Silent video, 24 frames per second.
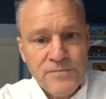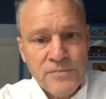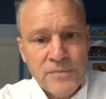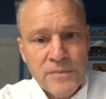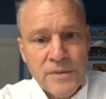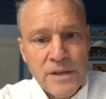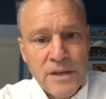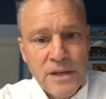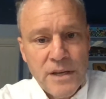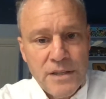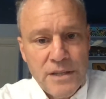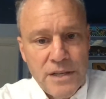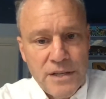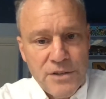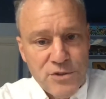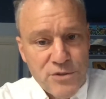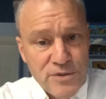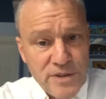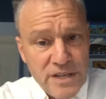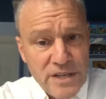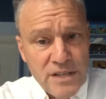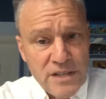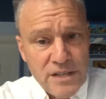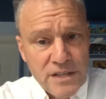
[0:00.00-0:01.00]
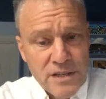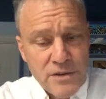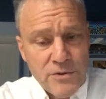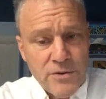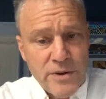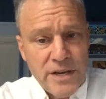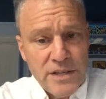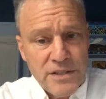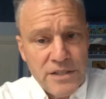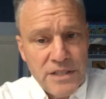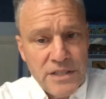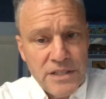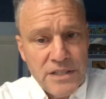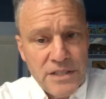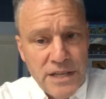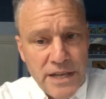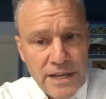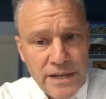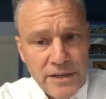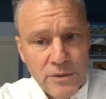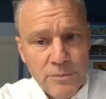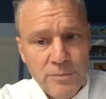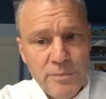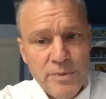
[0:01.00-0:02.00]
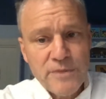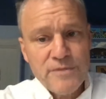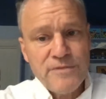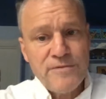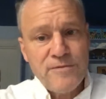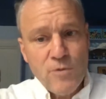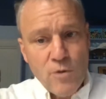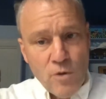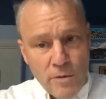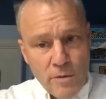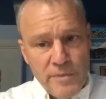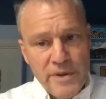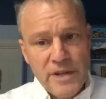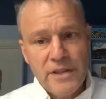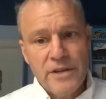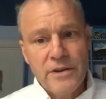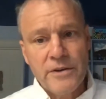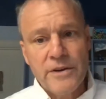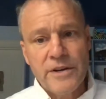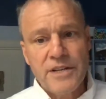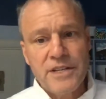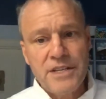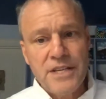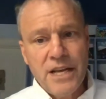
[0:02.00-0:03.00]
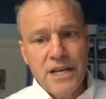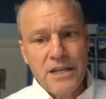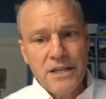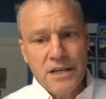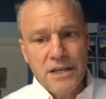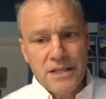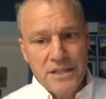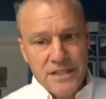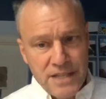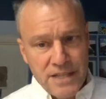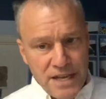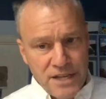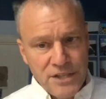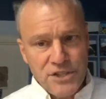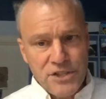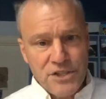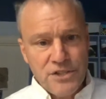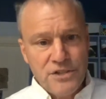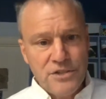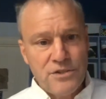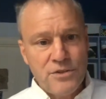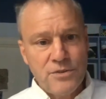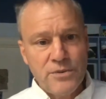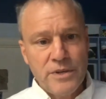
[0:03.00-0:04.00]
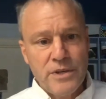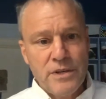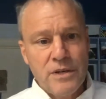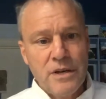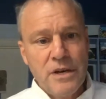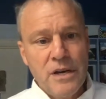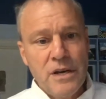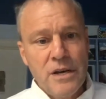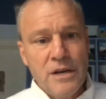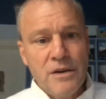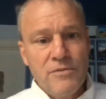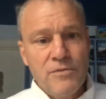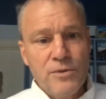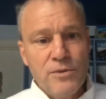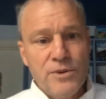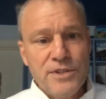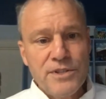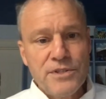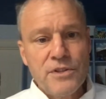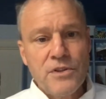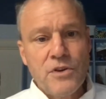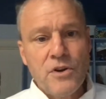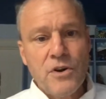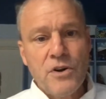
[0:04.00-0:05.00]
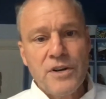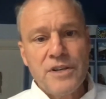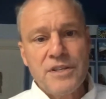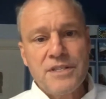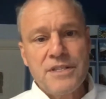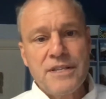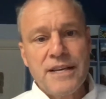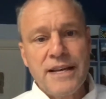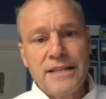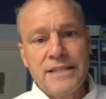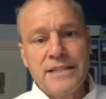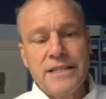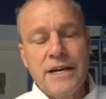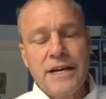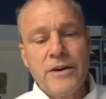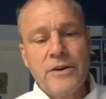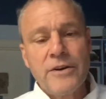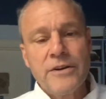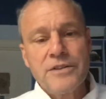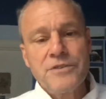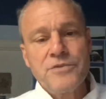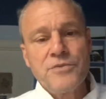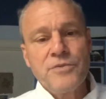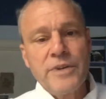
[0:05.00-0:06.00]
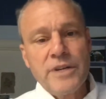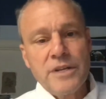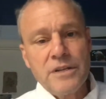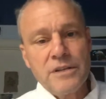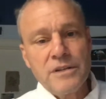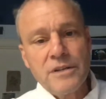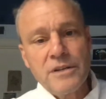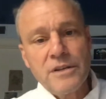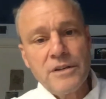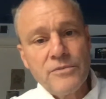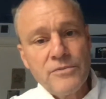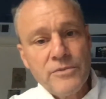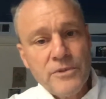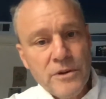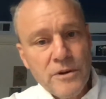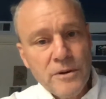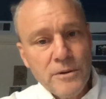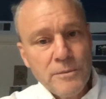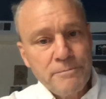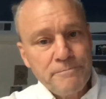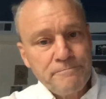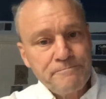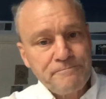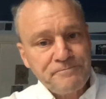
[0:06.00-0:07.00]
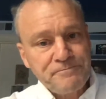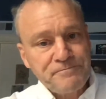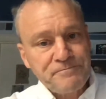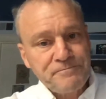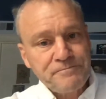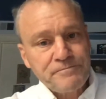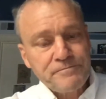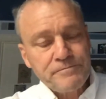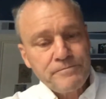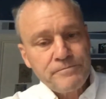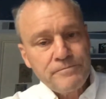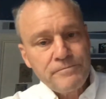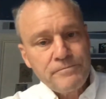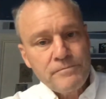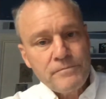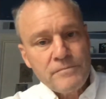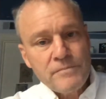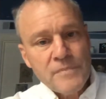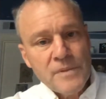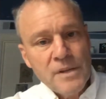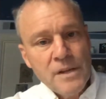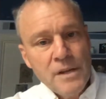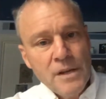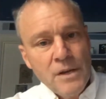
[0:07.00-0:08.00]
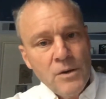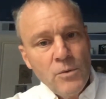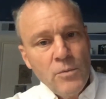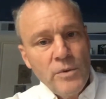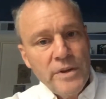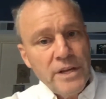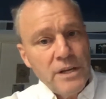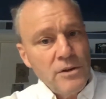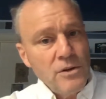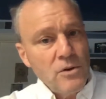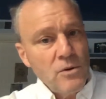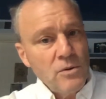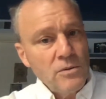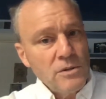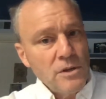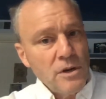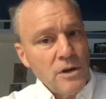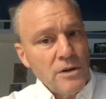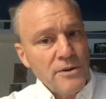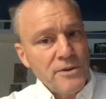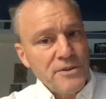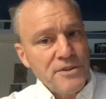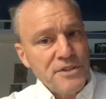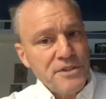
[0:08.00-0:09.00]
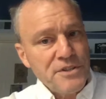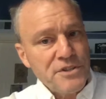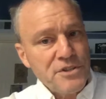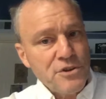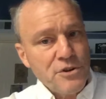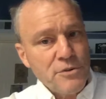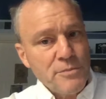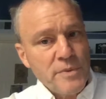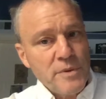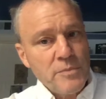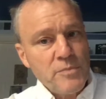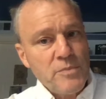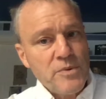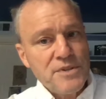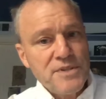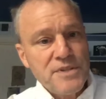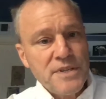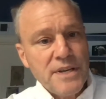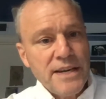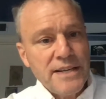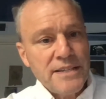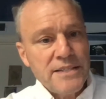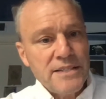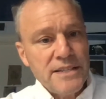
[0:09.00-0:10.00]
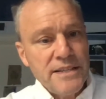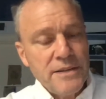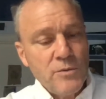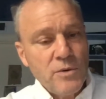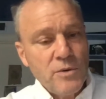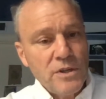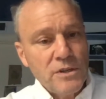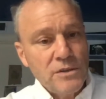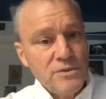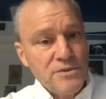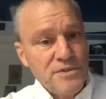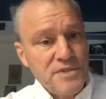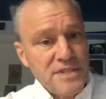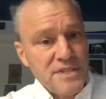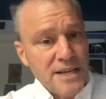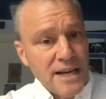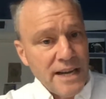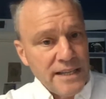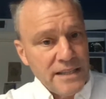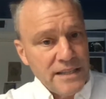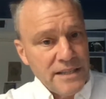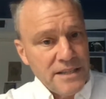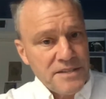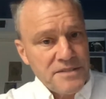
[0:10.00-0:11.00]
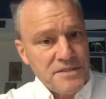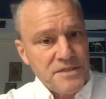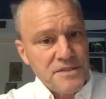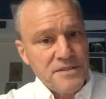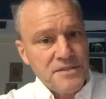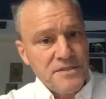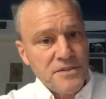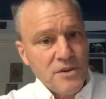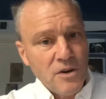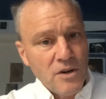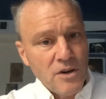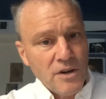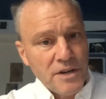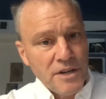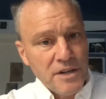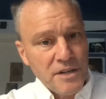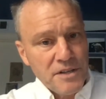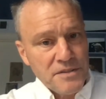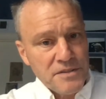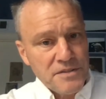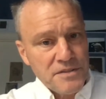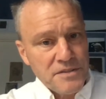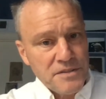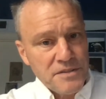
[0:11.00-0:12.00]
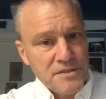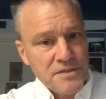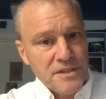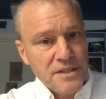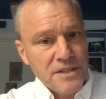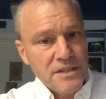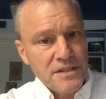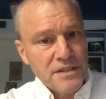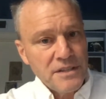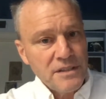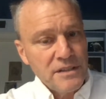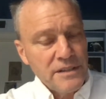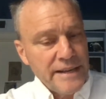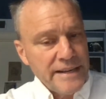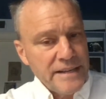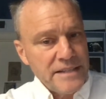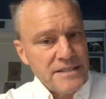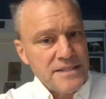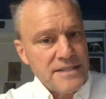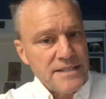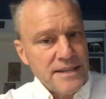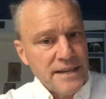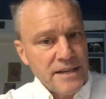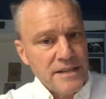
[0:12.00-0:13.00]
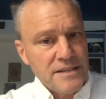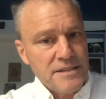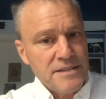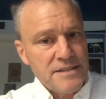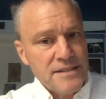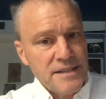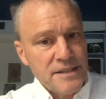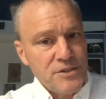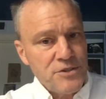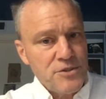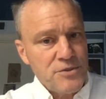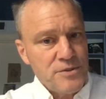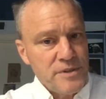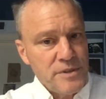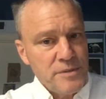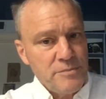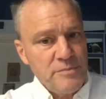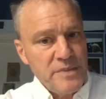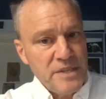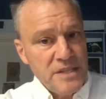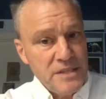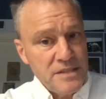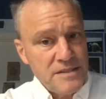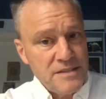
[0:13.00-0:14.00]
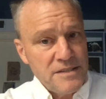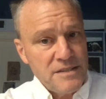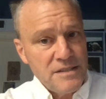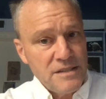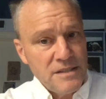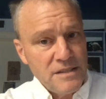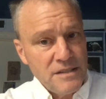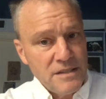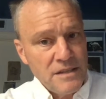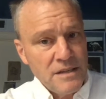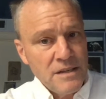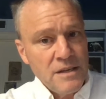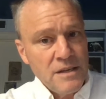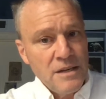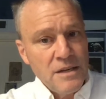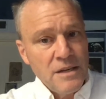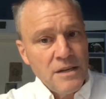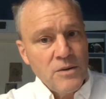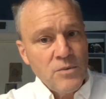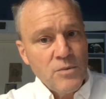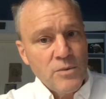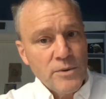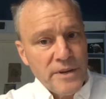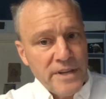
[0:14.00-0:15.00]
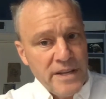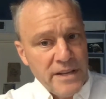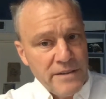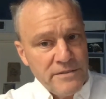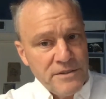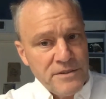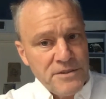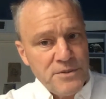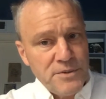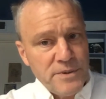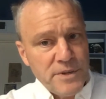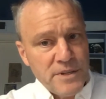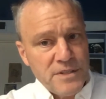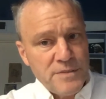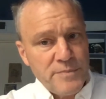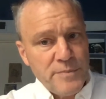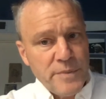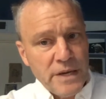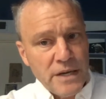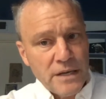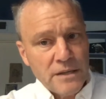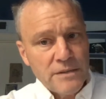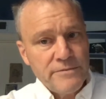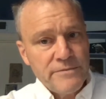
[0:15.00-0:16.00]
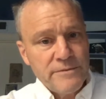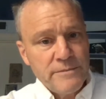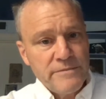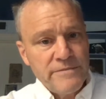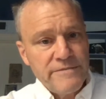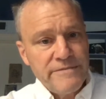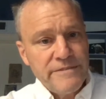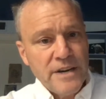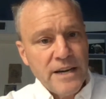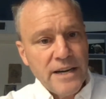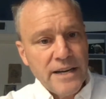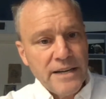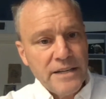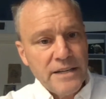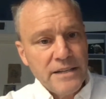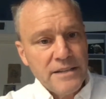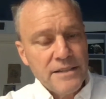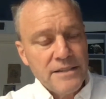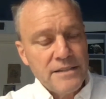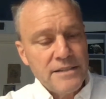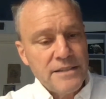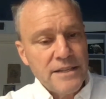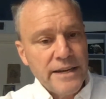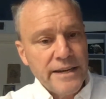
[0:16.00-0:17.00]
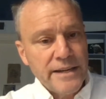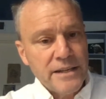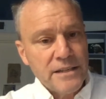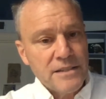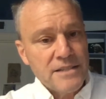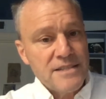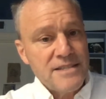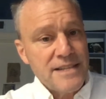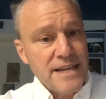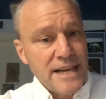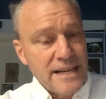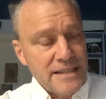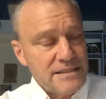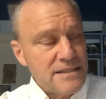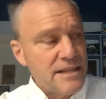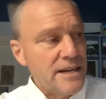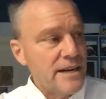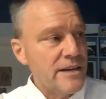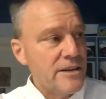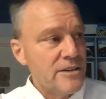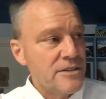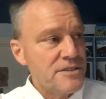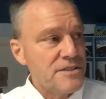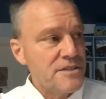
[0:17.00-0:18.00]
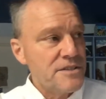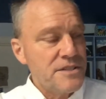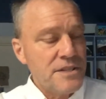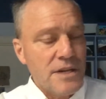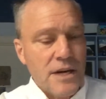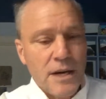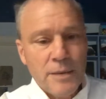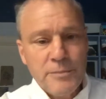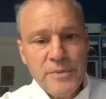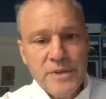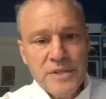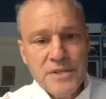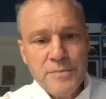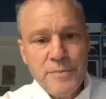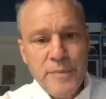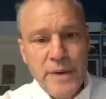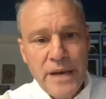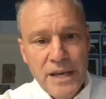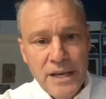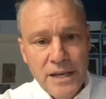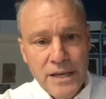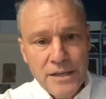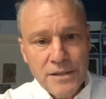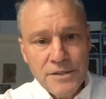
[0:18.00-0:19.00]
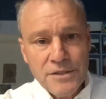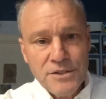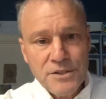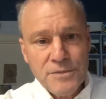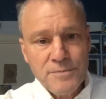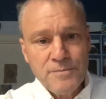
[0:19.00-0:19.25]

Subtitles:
and they treat it in great detail, performing their attention to it for as long as satire is written in Rome. We can no longer determine precisely what Lucileus's audiences in the late 2nd century BC were given to expect from finding the title Satires atop his page.